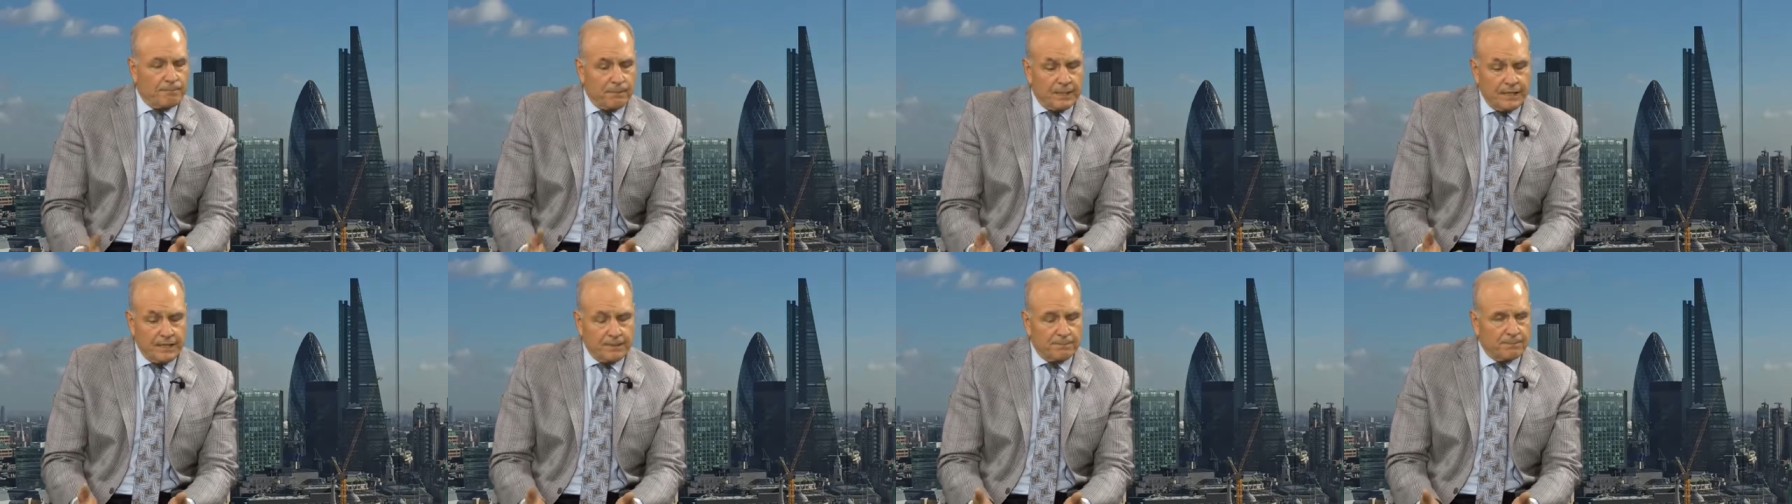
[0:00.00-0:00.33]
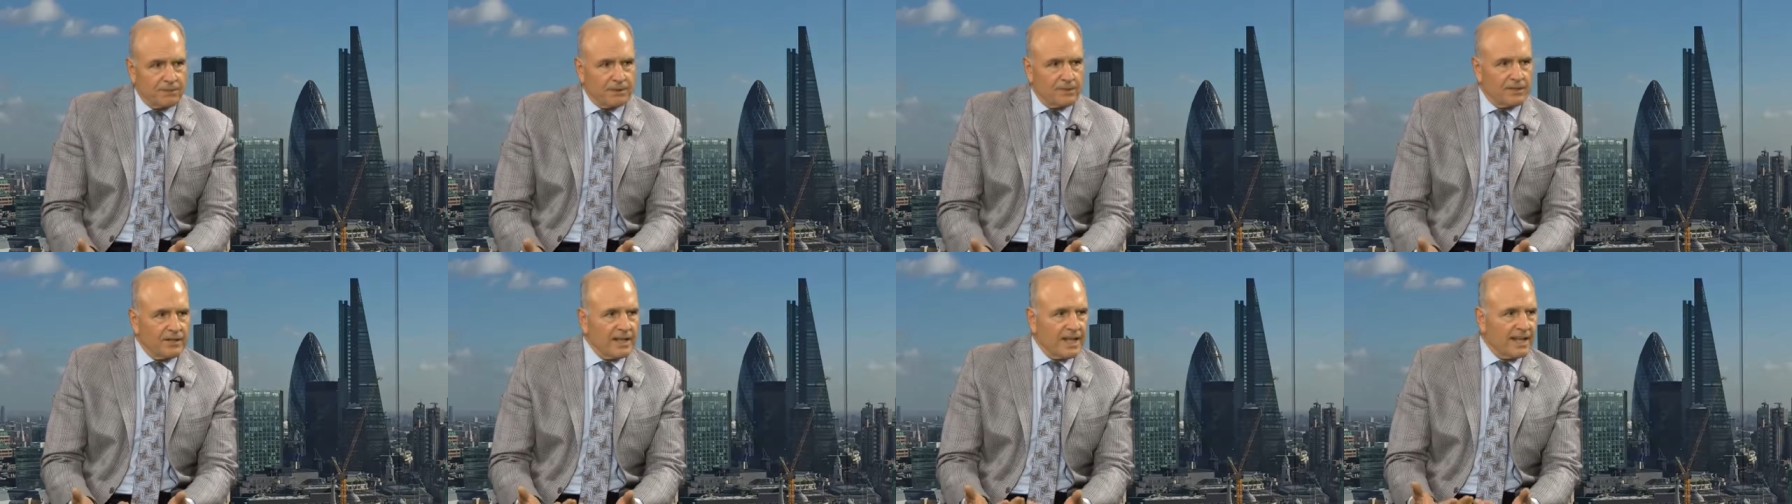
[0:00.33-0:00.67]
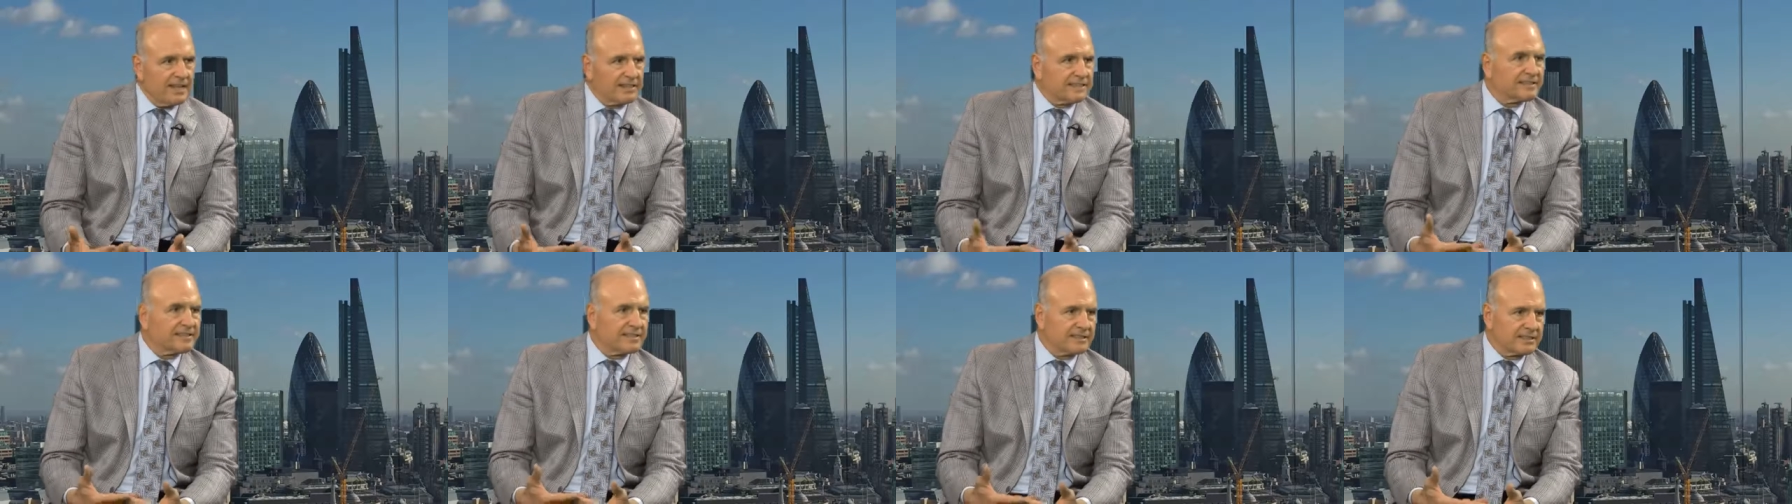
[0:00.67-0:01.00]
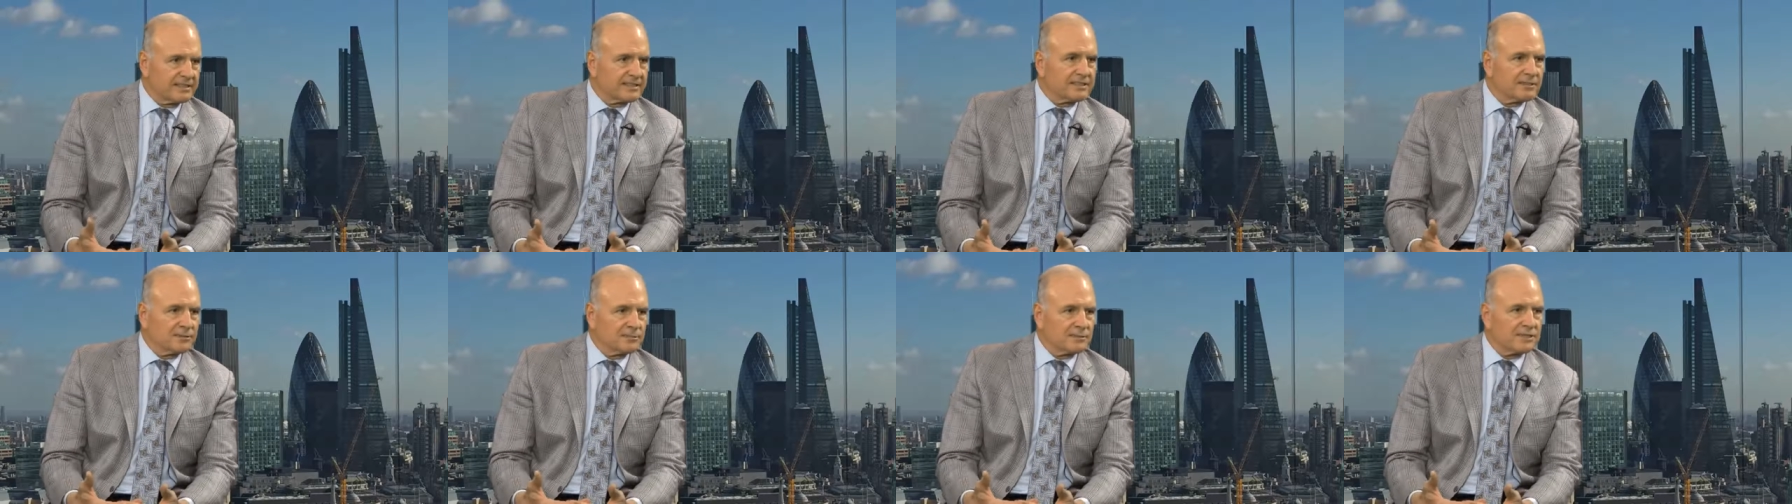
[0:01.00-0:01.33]
people and
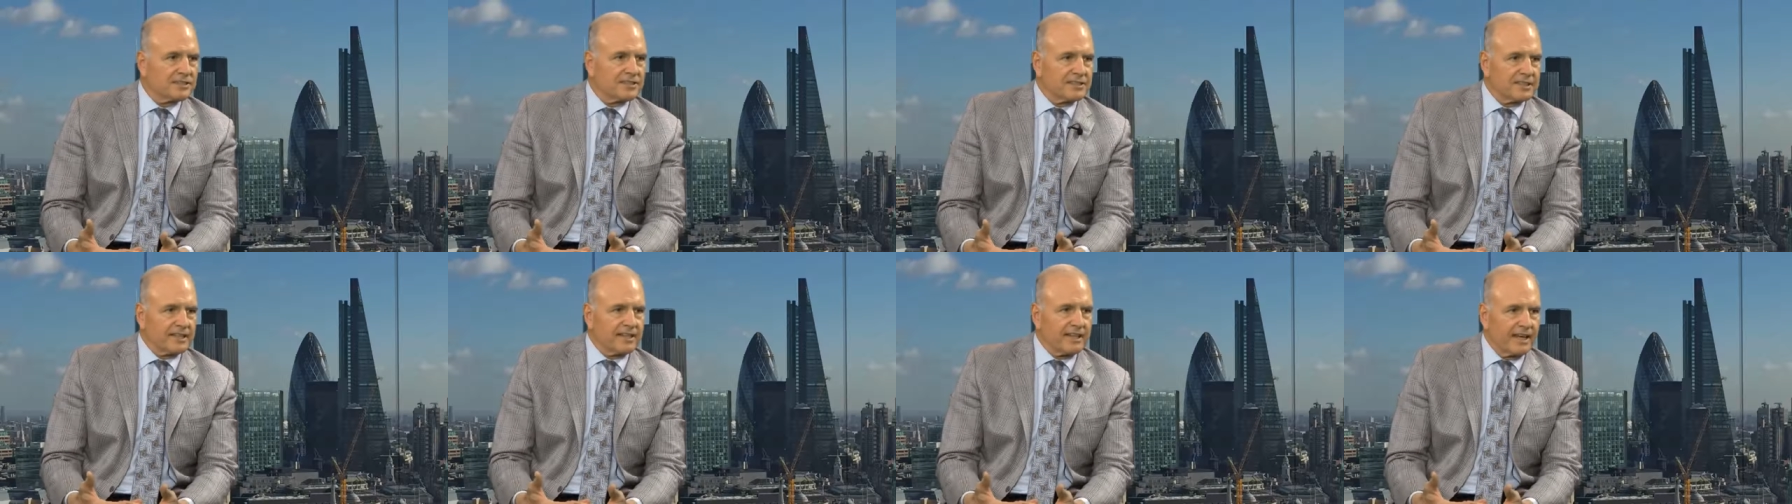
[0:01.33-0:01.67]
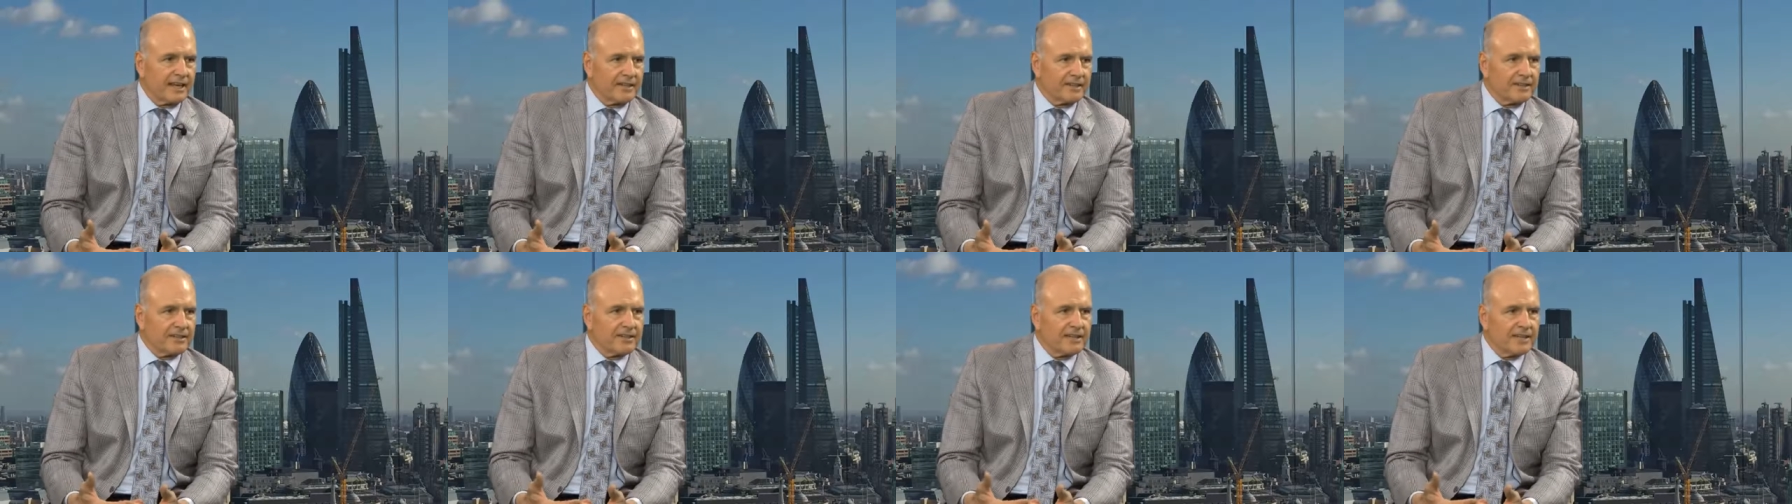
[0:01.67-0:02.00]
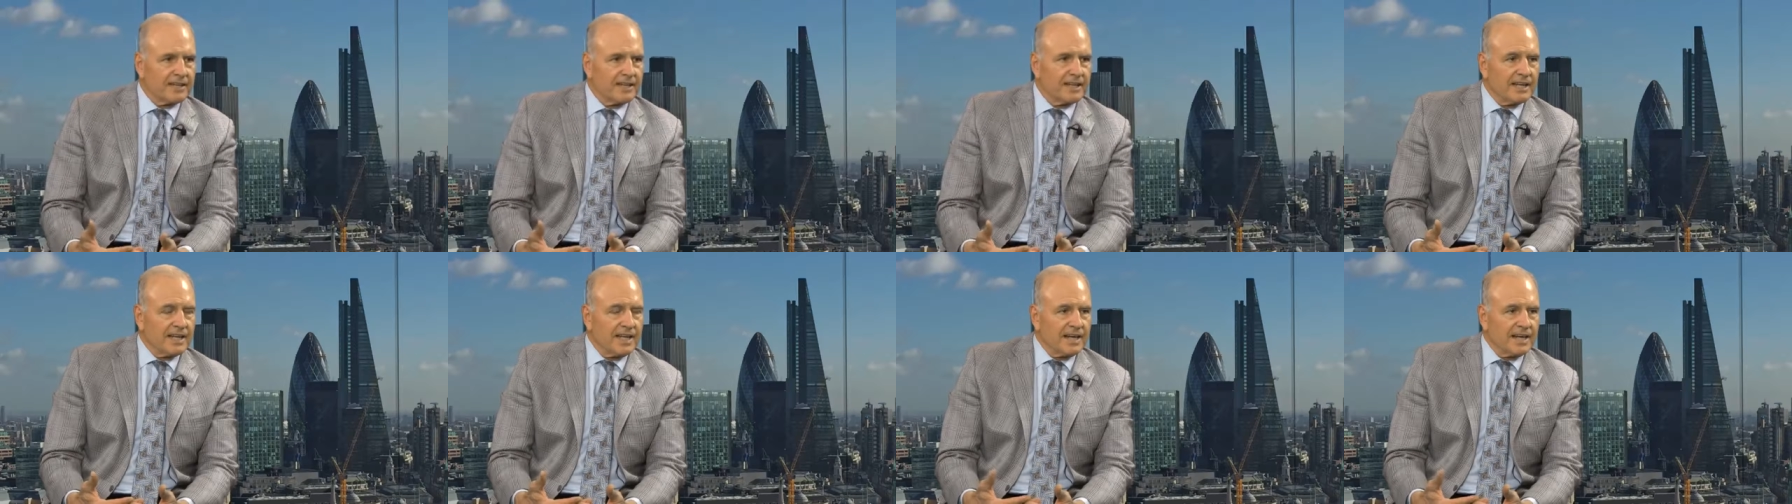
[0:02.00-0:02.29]
systems together